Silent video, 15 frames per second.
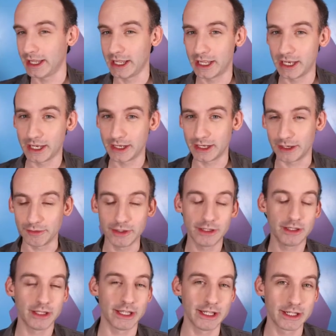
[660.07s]
and I
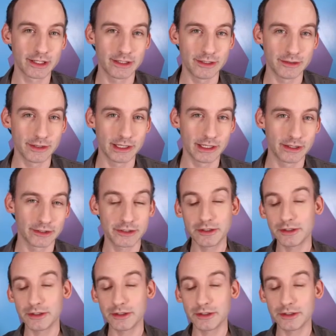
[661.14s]
really like doing the